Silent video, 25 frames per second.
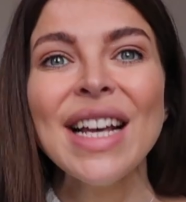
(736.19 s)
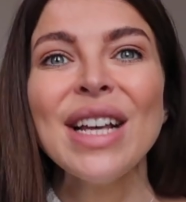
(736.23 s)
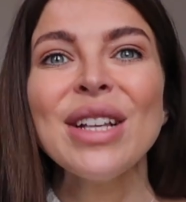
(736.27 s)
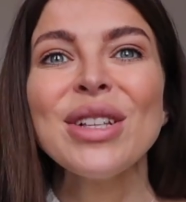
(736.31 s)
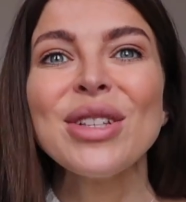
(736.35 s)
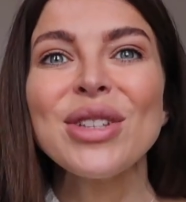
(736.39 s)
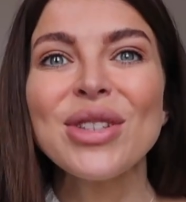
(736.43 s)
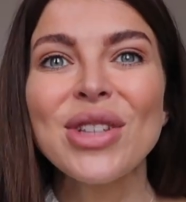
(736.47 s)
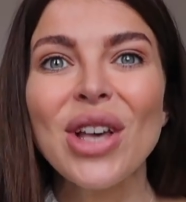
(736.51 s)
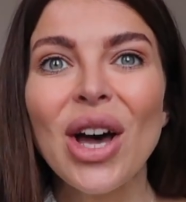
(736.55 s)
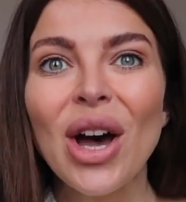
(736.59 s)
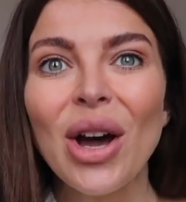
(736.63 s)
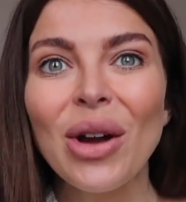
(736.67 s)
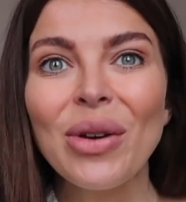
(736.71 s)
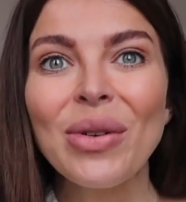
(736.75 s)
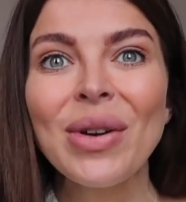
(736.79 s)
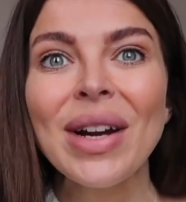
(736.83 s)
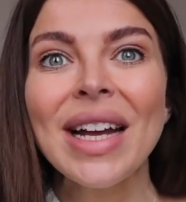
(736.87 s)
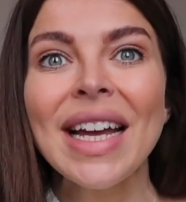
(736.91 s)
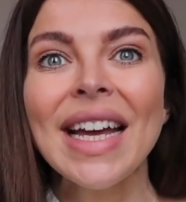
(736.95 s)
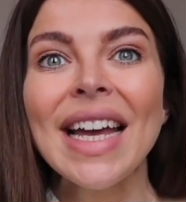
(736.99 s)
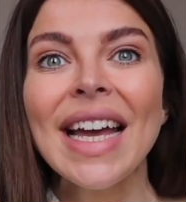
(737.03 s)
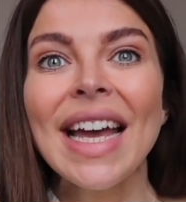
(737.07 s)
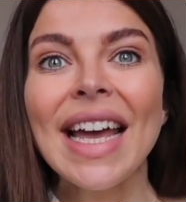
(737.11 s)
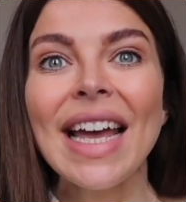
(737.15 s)
So,
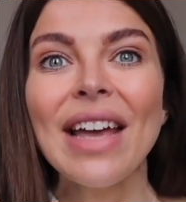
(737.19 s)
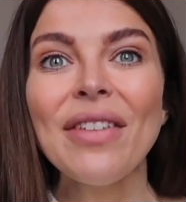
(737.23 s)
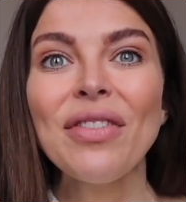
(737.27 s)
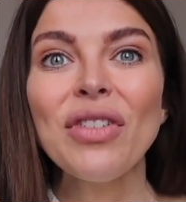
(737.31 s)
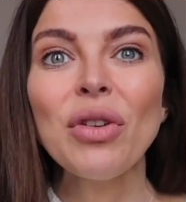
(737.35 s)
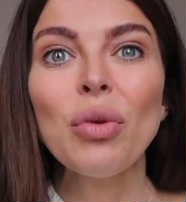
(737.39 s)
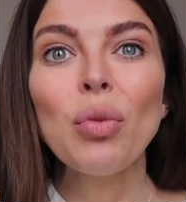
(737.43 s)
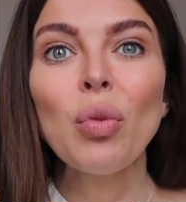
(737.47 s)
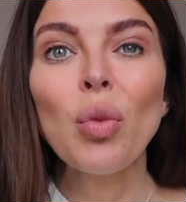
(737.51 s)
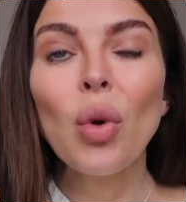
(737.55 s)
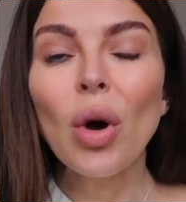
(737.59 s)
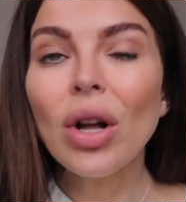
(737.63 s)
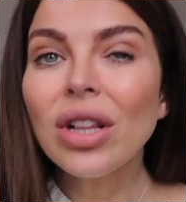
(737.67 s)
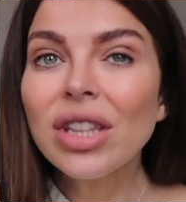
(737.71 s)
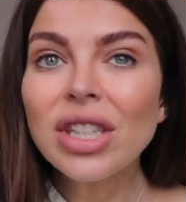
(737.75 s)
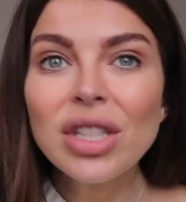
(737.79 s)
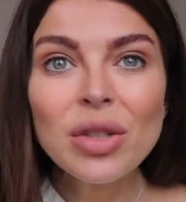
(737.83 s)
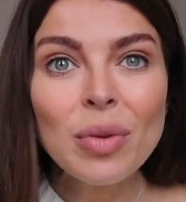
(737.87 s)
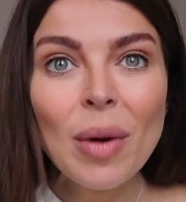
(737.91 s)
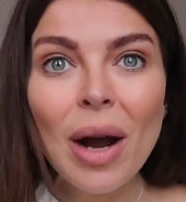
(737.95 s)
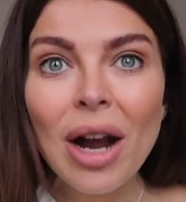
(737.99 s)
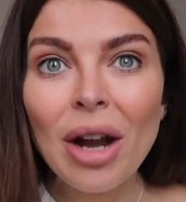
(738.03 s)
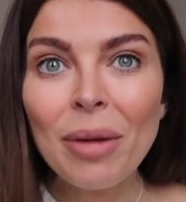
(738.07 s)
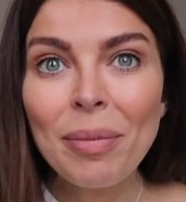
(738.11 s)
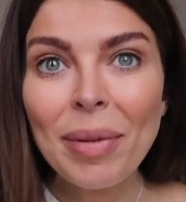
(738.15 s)
if you want
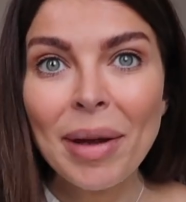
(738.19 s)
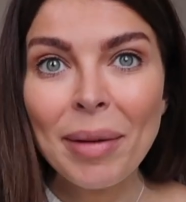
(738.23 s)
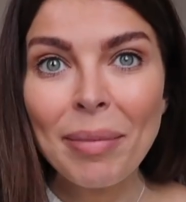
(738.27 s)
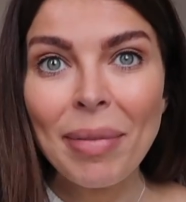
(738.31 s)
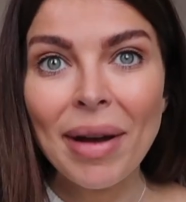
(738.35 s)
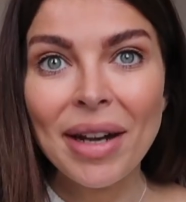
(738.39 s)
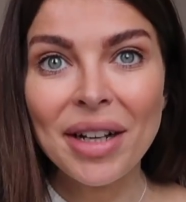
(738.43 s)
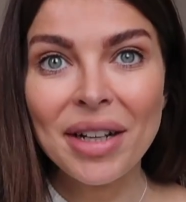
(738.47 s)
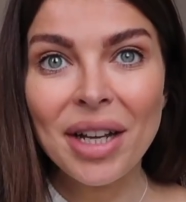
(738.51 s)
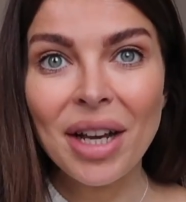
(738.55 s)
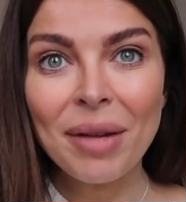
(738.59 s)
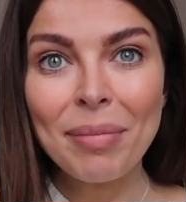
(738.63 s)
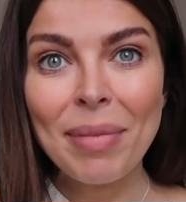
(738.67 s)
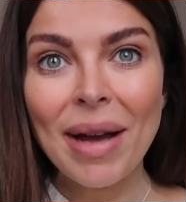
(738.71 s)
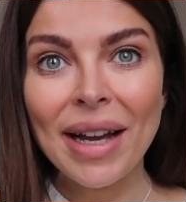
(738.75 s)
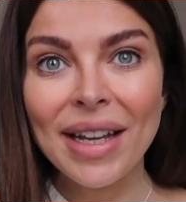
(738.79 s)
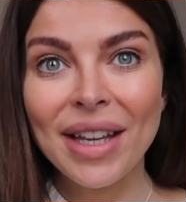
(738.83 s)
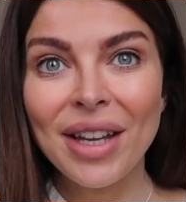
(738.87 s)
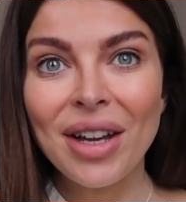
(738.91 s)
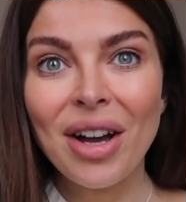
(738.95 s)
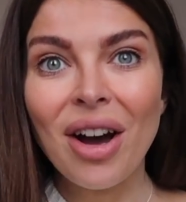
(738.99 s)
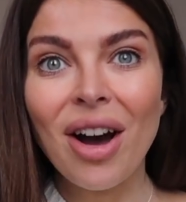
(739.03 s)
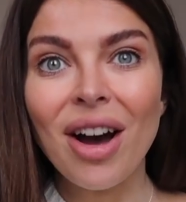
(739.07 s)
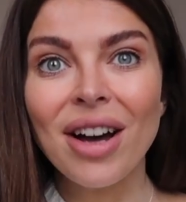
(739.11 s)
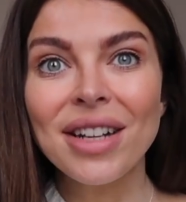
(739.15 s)
to wear a big
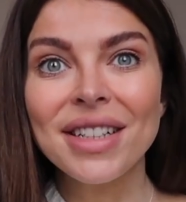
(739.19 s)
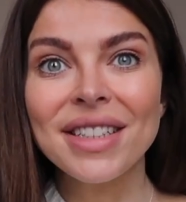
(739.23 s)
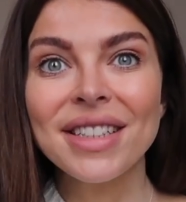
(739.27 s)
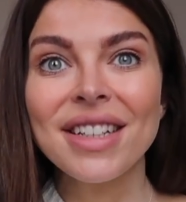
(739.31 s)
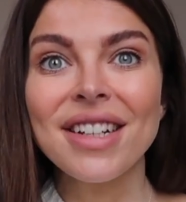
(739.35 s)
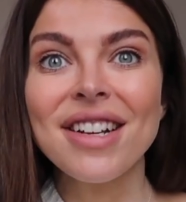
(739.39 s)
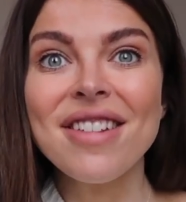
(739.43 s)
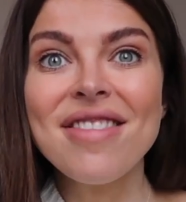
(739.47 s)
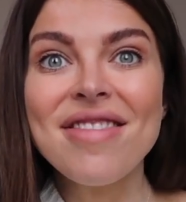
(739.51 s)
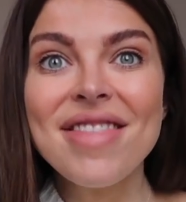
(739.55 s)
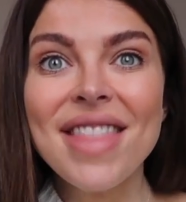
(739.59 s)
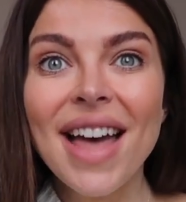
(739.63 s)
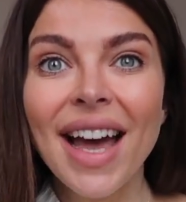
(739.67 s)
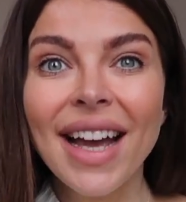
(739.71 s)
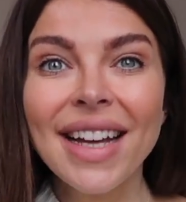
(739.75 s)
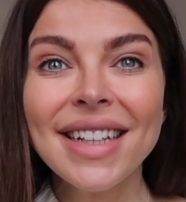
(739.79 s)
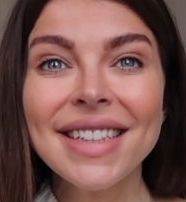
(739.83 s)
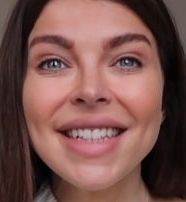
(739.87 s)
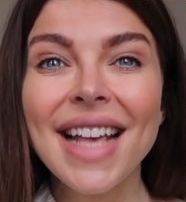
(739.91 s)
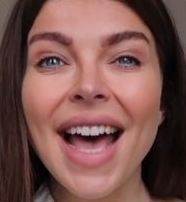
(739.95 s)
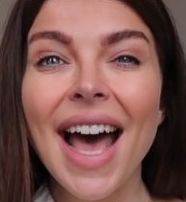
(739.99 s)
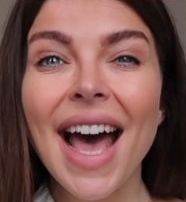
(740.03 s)
baggy cardigan, that is